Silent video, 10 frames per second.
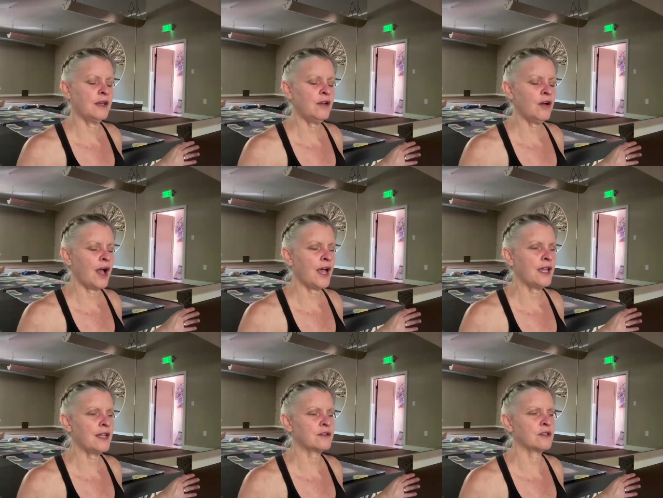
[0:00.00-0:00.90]
and let your
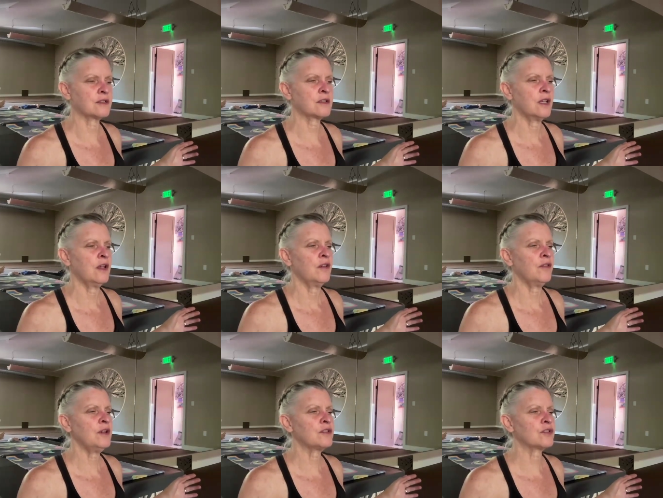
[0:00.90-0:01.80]
eyes just
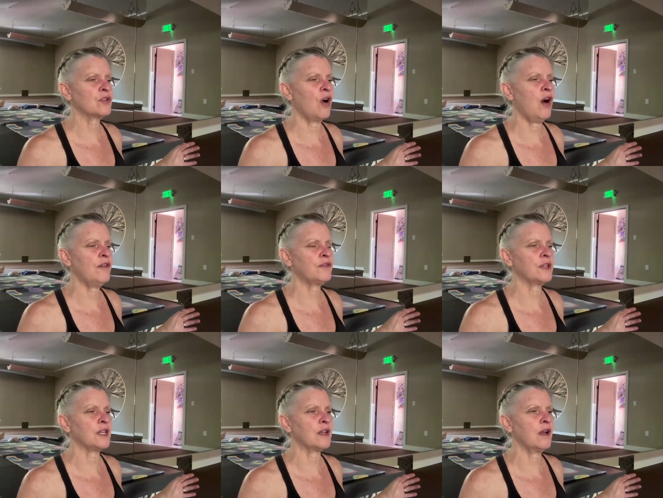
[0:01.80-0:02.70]
very
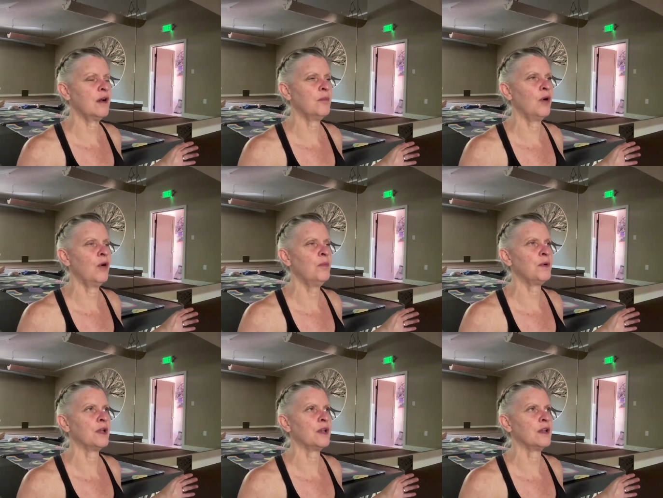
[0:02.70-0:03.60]
softly come
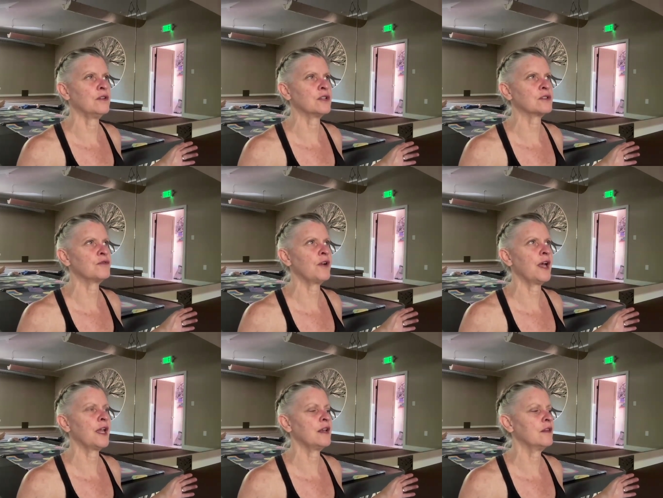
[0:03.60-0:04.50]
open and just
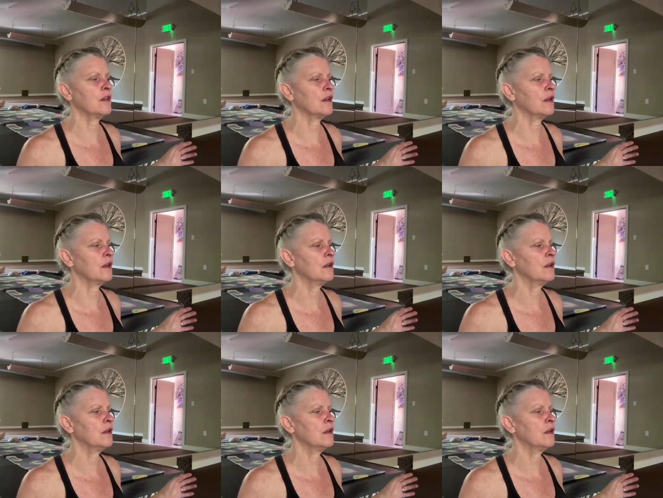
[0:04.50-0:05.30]
find the